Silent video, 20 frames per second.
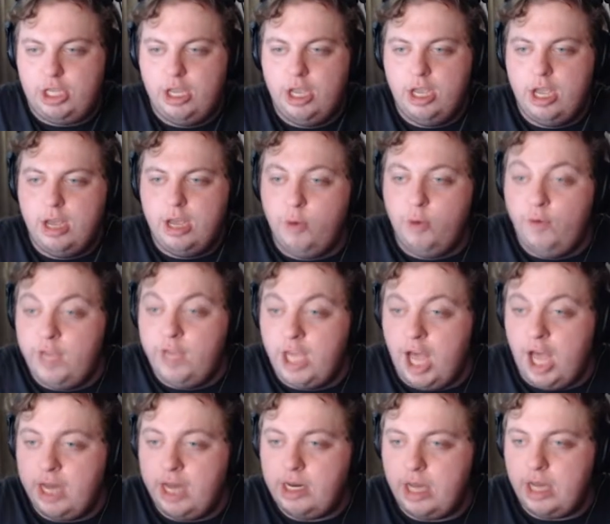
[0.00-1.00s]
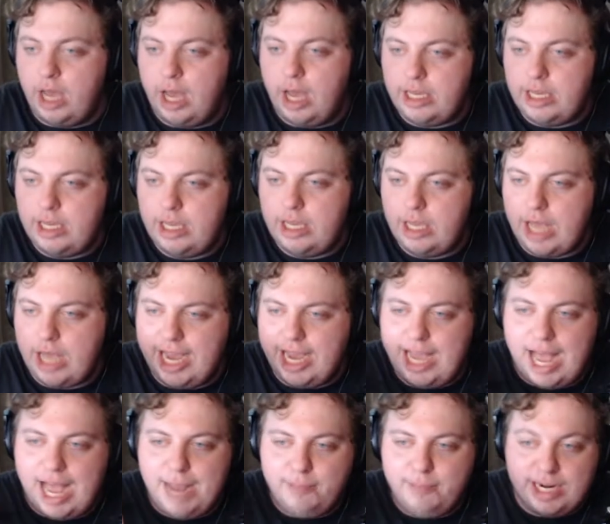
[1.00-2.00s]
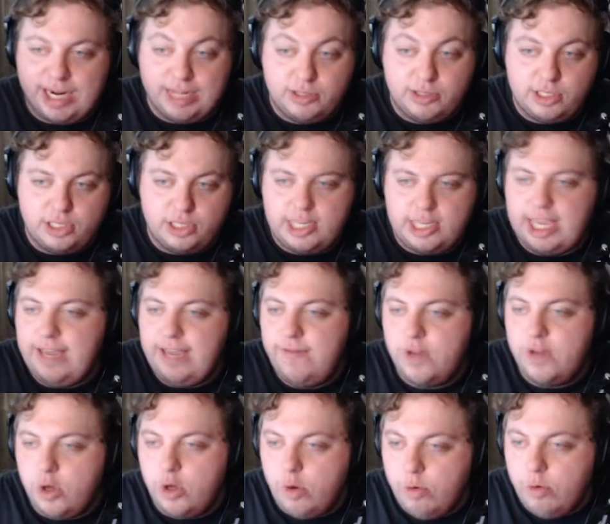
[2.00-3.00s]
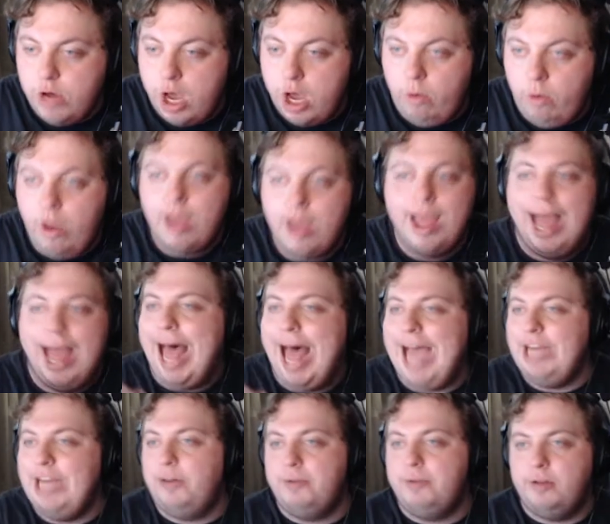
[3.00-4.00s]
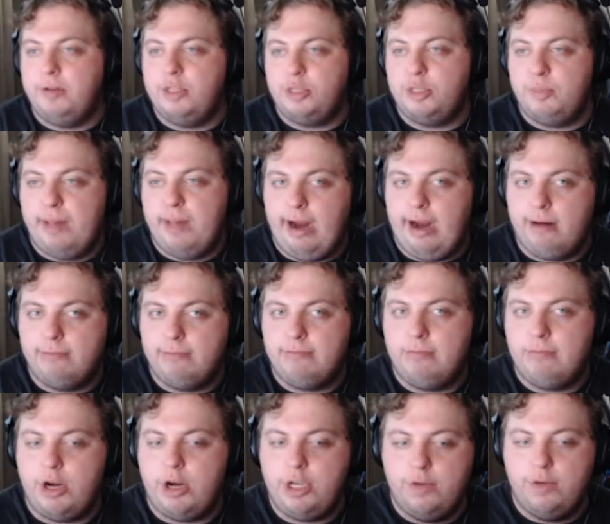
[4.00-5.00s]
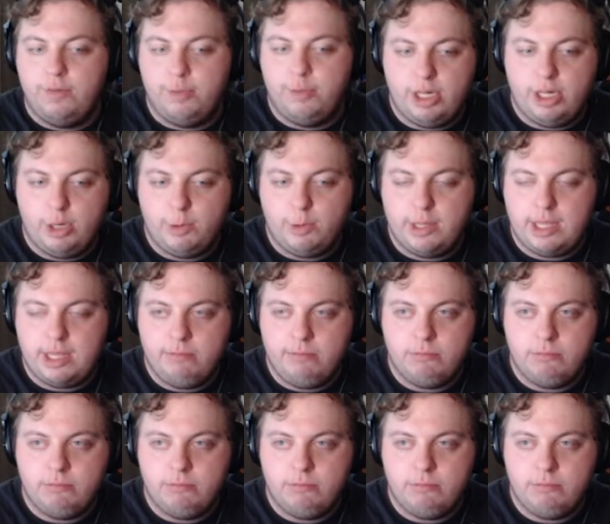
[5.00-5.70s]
Moving on. I pronounce this even Uno. I don't know this player. Are you familiar with them?